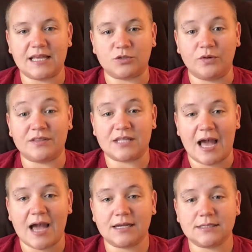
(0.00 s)
That's with
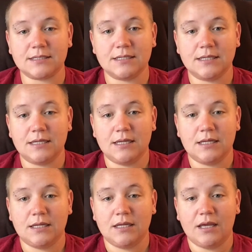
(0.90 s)
tax
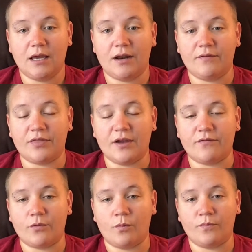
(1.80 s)
and everything
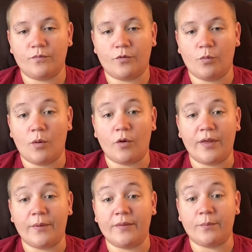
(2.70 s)
from
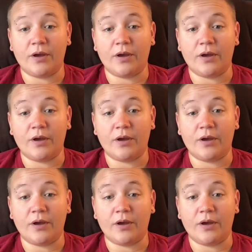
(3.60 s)
Walmart.